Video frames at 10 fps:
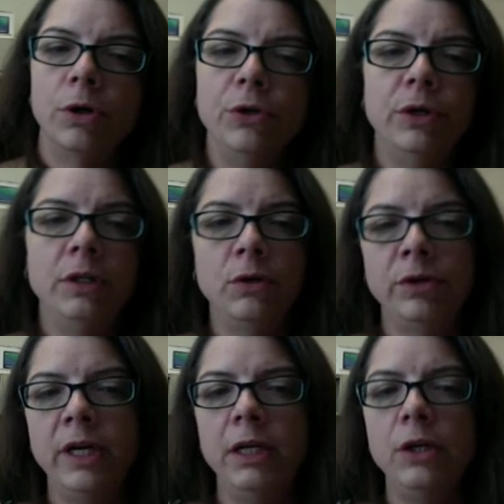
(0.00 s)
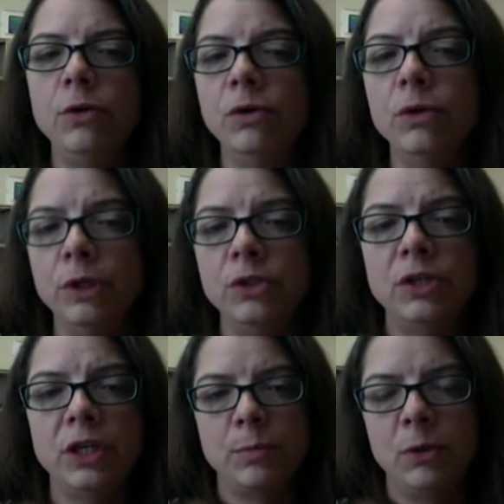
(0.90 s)
could
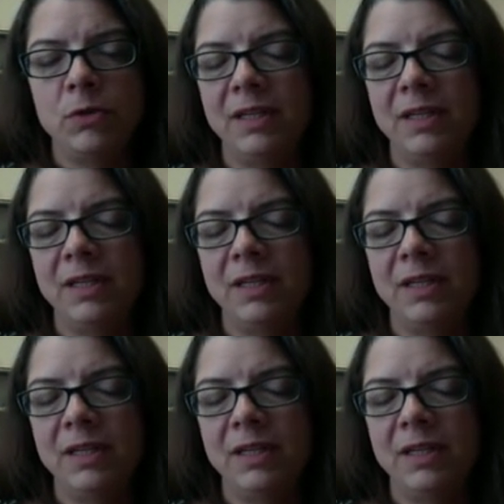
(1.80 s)
just post